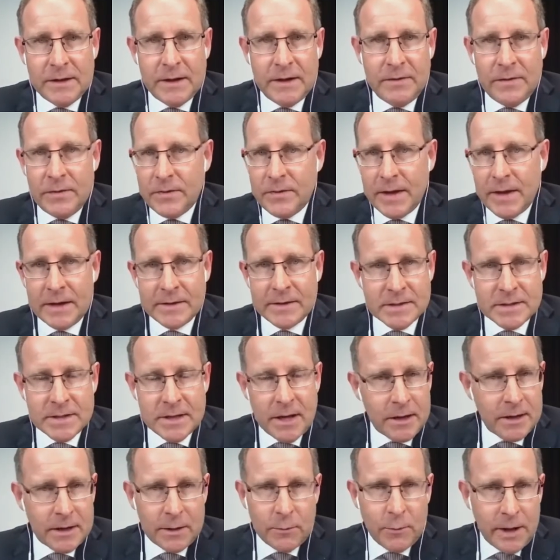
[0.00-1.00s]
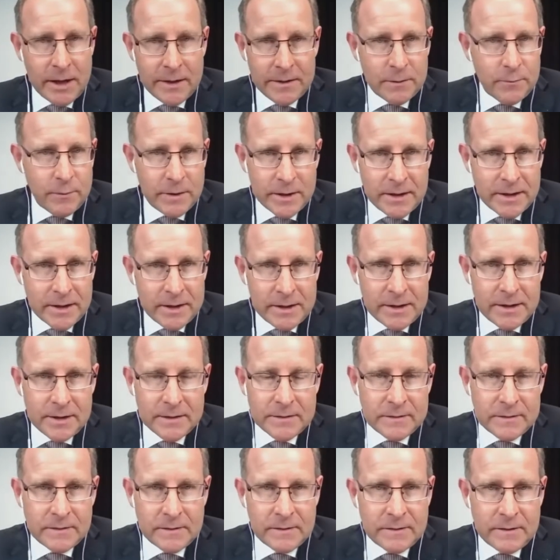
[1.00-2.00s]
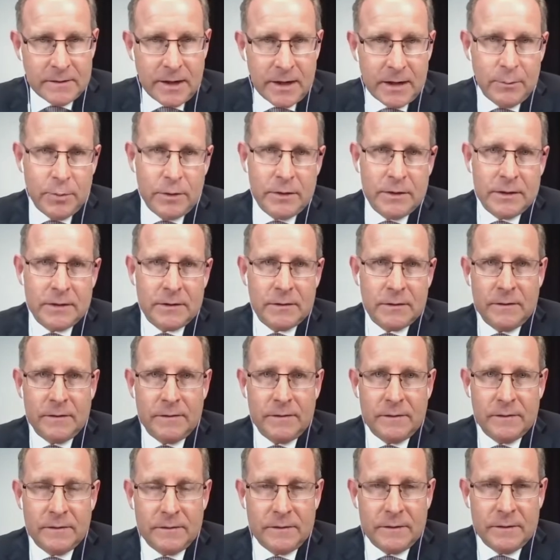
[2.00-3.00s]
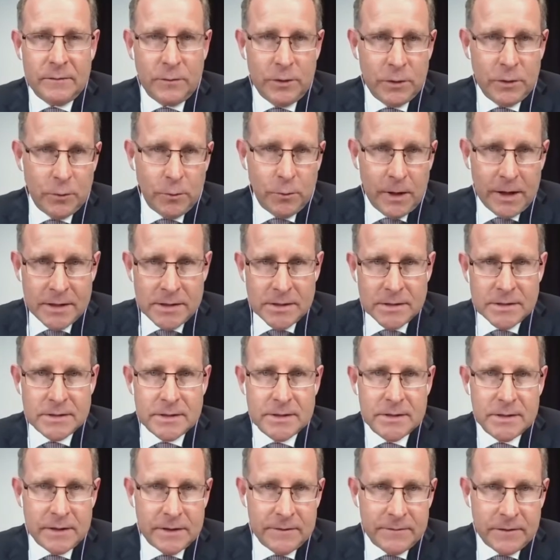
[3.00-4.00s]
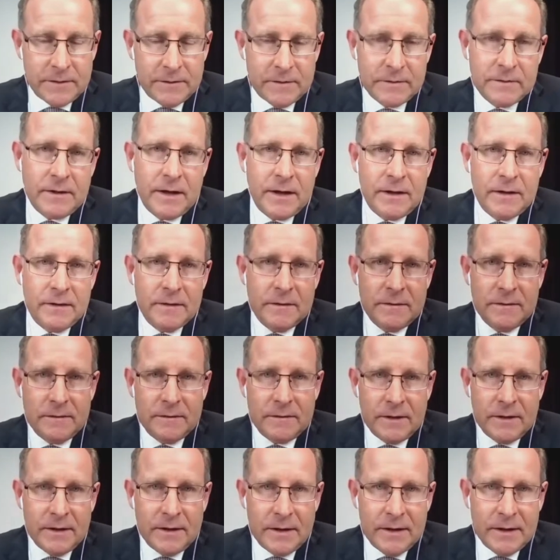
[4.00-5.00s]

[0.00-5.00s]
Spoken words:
And that's the only way that we're going to get sustainable increases in real wages, in living standards